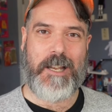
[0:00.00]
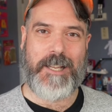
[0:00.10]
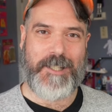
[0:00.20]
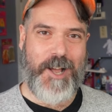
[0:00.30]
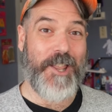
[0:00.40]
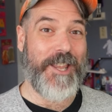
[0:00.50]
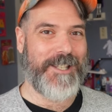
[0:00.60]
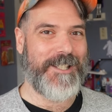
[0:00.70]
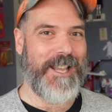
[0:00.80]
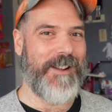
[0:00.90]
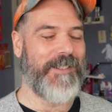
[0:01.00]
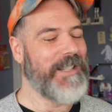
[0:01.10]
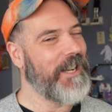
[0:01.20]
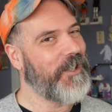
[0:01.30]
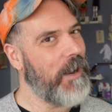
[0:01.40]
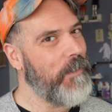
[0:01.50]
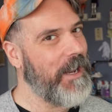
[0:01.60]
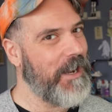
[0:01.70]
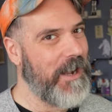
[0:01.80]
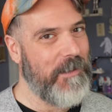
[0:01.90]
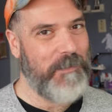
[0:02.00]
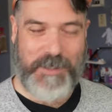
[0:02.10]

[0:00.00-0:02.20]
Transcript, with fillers: I saw this and I was like, should I pick it up?